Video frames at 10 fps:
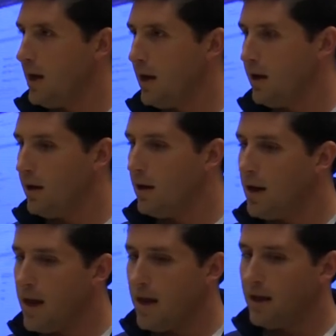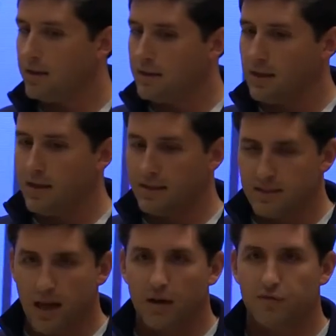Uh, and
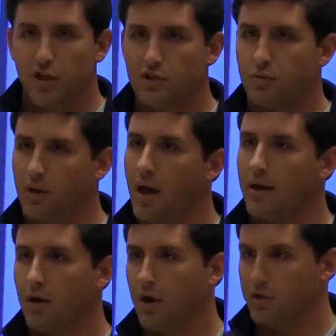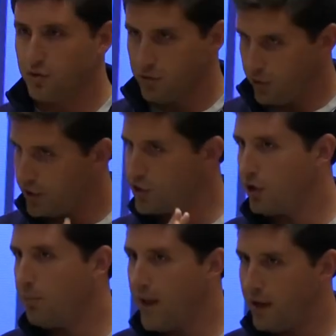instead of just relying on
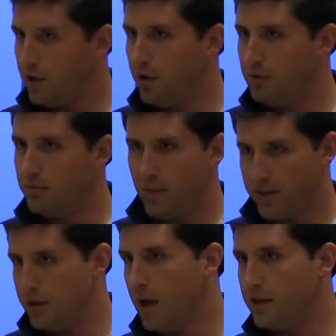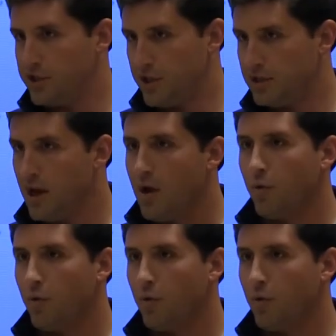traditional panel methodologies